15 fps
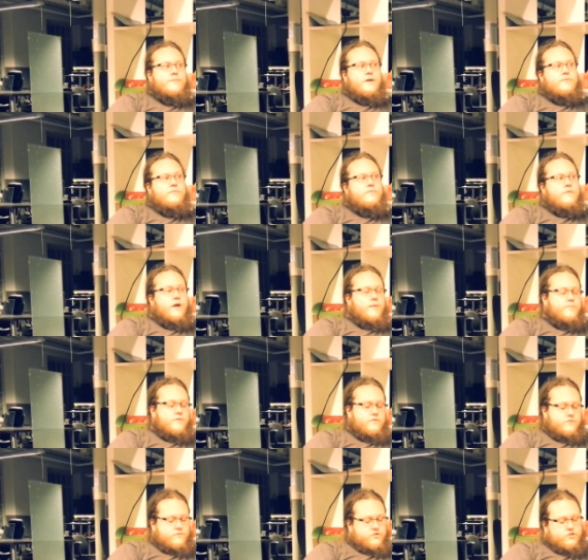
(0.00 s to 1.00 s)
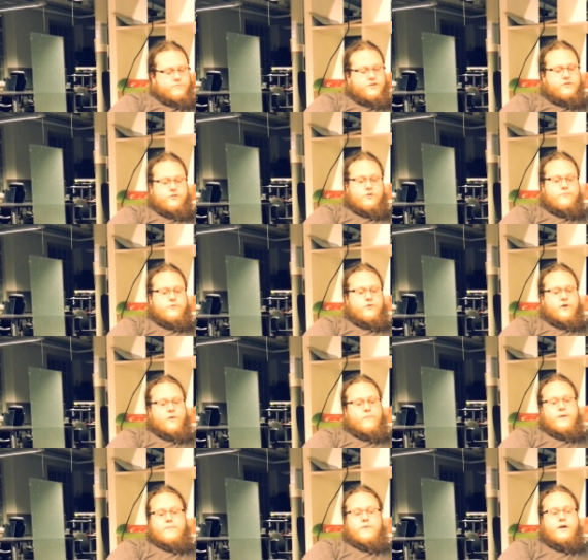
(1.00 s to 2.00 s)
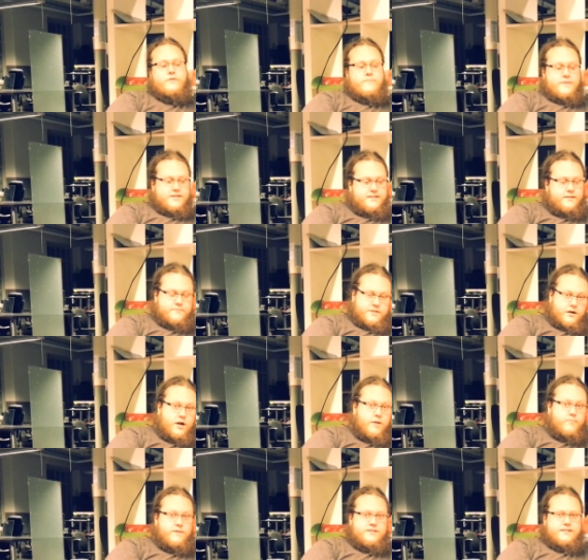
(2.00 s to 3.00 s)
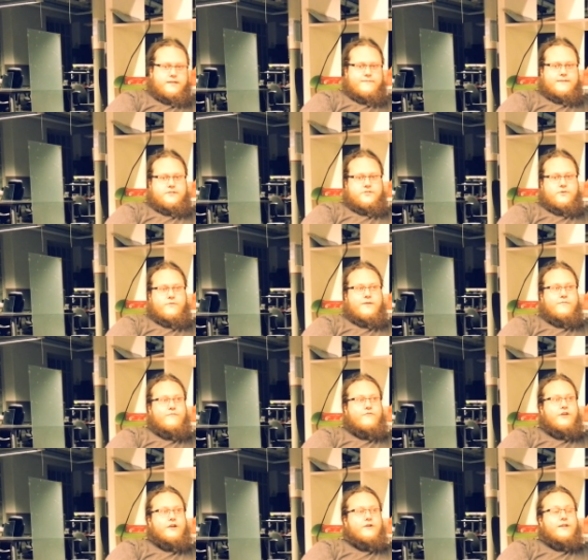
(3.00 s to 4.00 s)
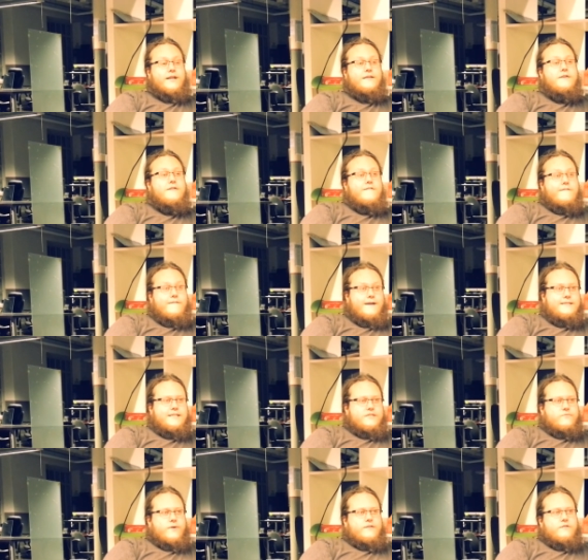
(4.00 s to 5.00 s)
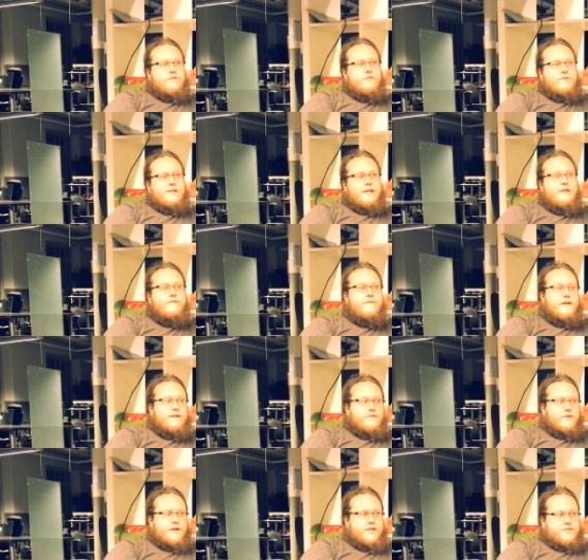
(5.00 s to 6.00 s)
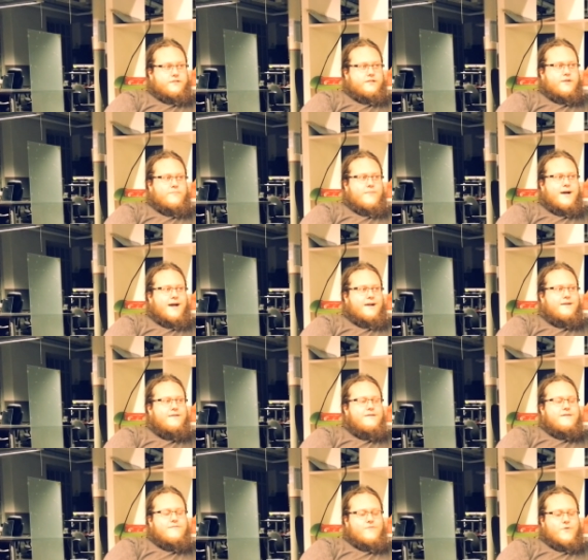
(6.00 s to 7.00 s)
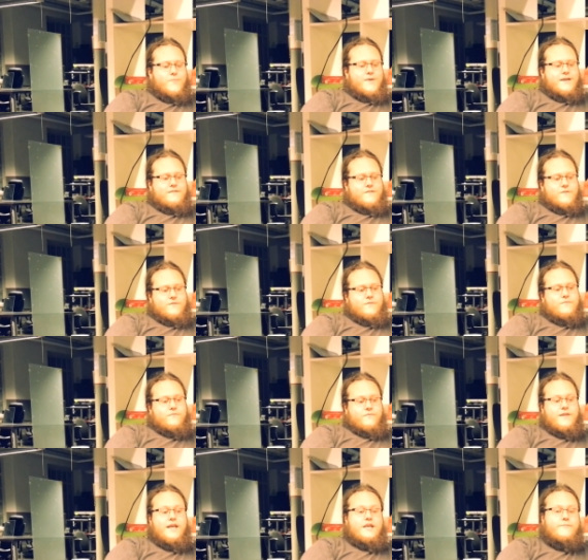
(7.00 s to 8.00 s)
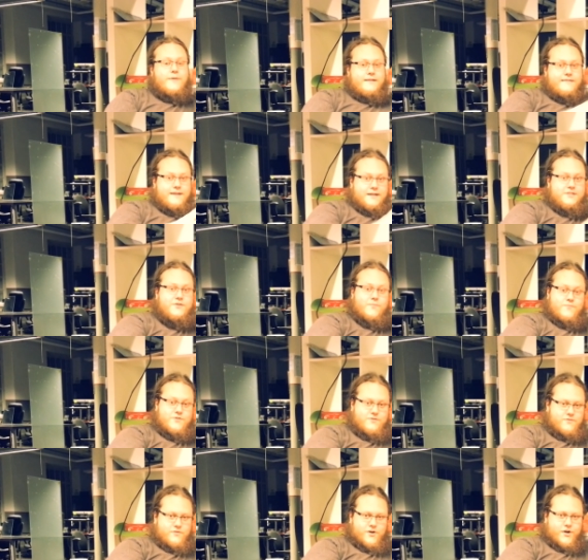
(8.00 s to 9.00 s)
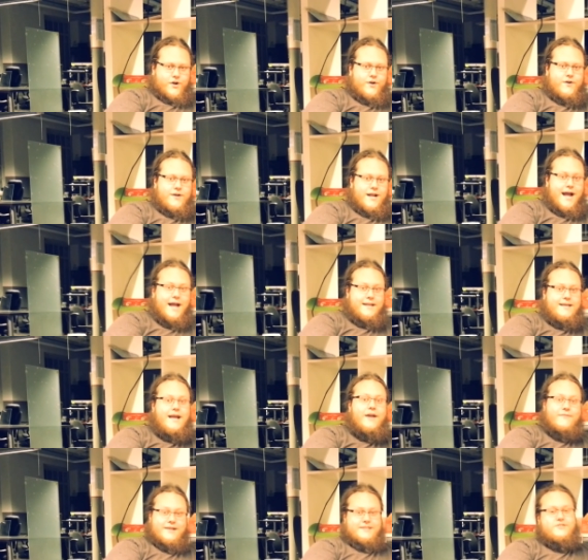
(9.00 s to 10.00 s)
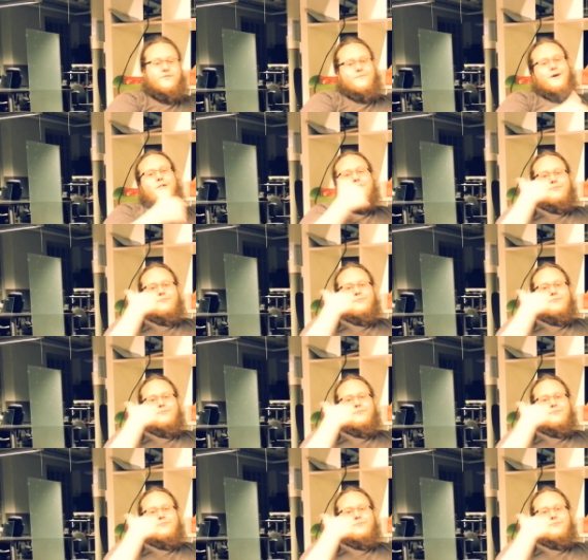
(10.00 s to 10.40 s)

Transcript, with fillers: up up, up on, on, some other computer, and we might mess something up and stuff. And so we figured that fastest way to do it, if the internet doesn't come back, would be to take Petter's computer and carry it to my